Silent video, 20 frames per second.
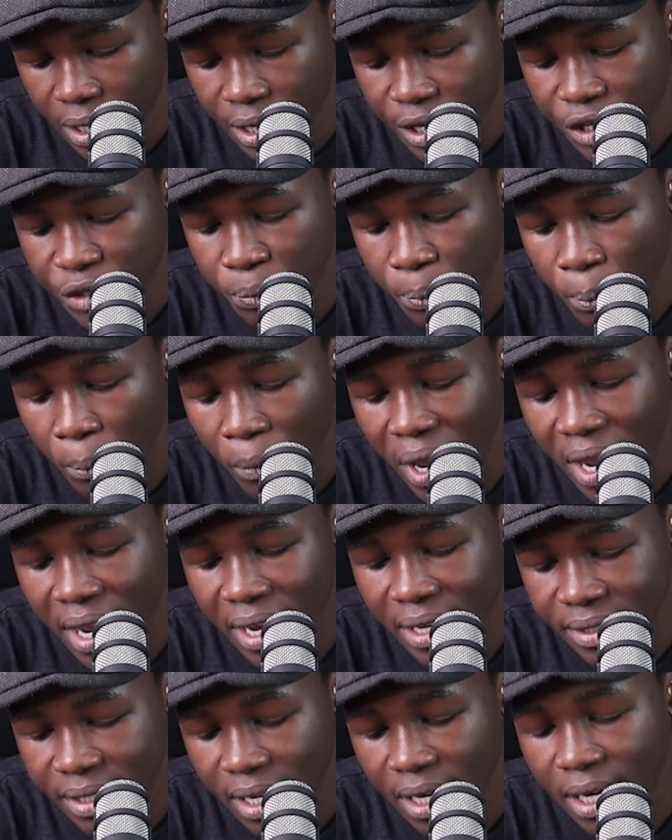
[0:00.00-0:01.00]
is
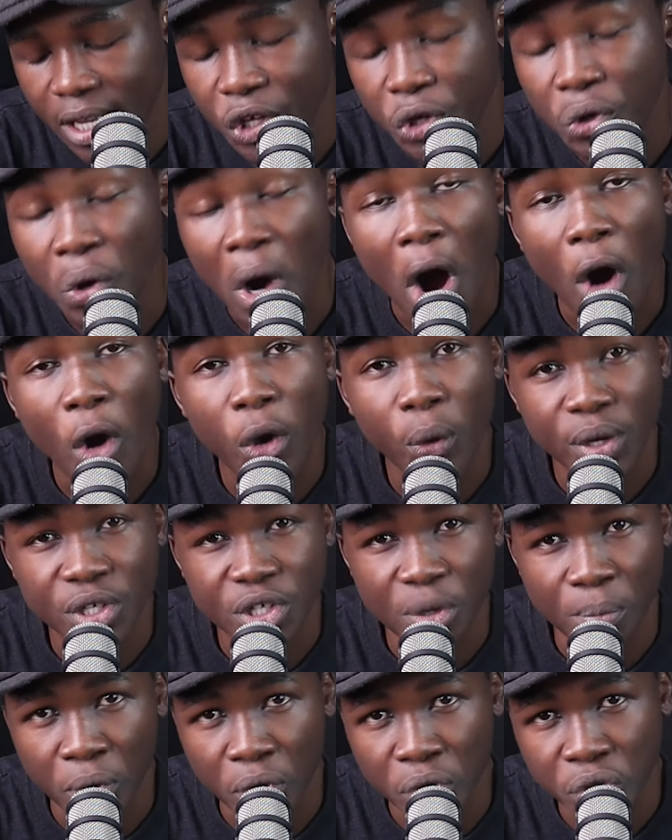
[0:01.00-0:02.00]
me telling you how you are
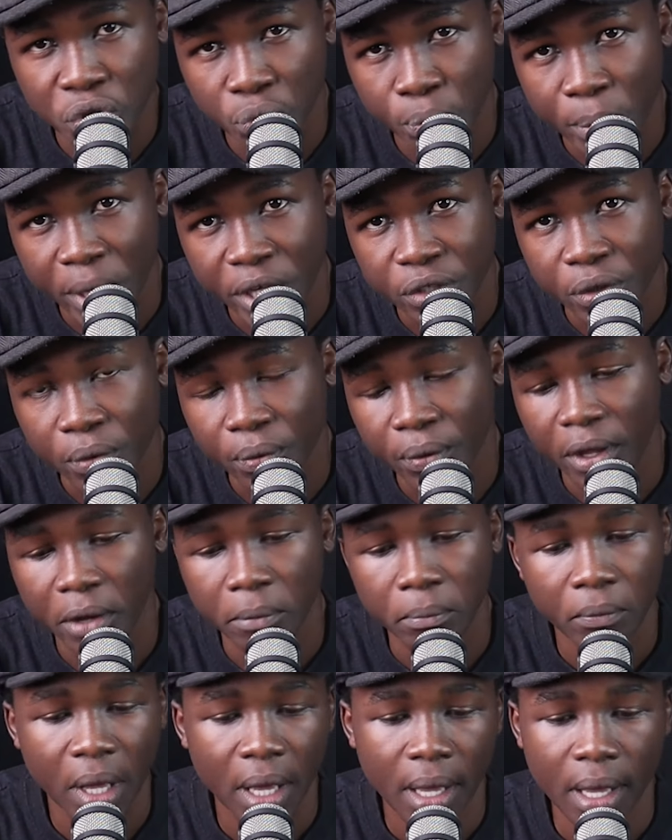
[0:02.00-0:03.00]
supposed to bet on
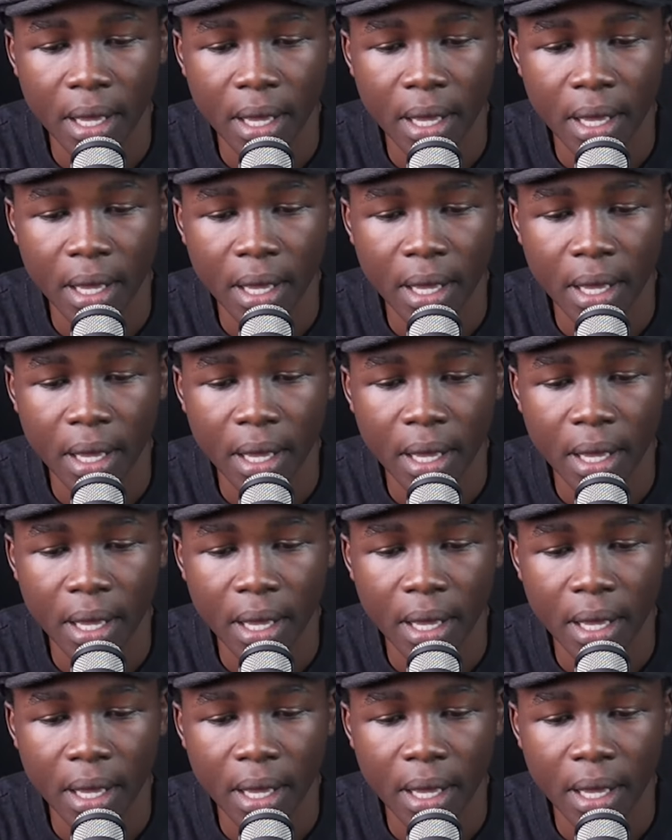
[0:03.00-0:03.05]
them.